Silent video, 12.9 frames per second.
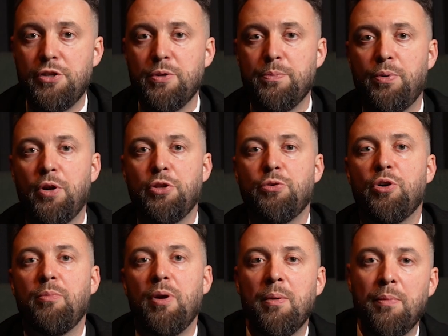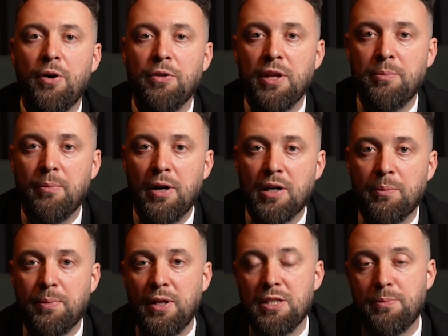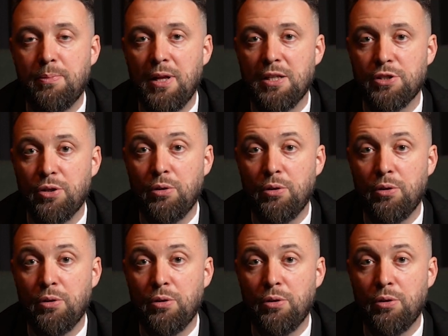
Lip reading: It's important to remember that marketplace plans